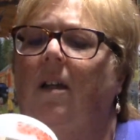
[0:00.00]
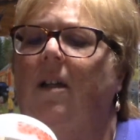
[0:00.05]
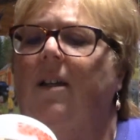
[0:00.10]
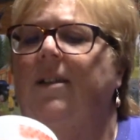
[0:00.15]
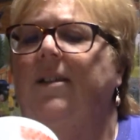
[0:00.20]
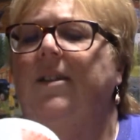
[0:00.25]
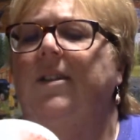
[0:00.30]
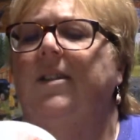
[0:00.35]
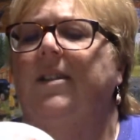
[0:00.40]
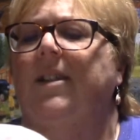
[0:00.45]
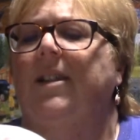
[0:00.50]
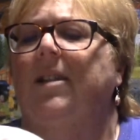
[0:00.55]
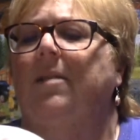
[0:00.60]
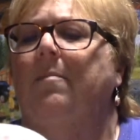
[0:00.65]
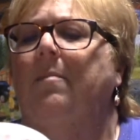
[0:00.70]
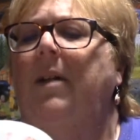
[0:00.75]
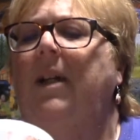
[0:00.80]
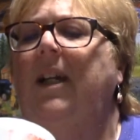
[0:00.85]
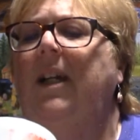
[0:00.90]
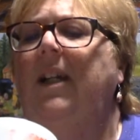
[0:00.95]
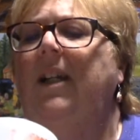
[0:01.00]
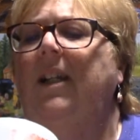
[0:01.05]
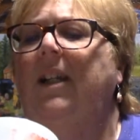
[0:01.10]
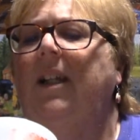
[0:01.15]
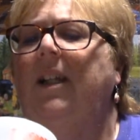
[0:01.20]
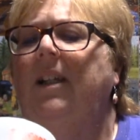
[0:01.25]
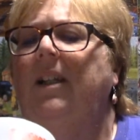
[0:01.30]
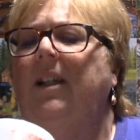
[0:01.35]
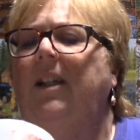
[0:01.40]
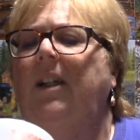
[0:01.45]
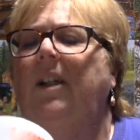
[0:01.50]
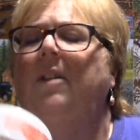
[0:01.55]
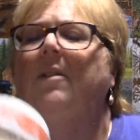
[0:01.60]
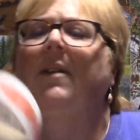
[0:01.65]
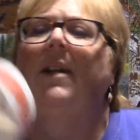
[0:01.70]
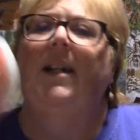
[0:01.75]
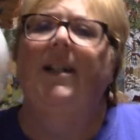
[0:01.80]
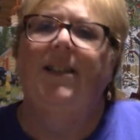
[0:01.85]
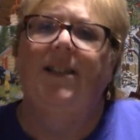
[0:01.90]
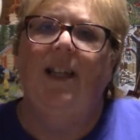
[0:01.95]
It just says, made in the
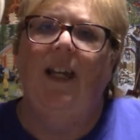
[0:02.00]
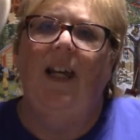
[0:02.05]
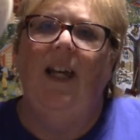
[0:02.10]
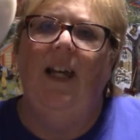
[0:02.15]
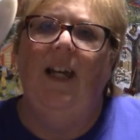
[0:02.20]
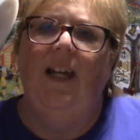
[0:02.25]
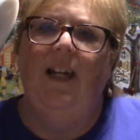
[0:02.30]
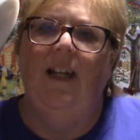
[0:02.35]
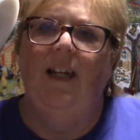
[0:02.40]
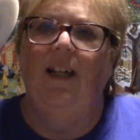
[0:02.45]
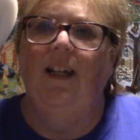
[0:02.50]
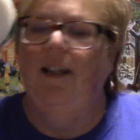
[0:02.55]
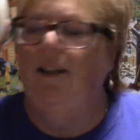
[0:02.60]
USA.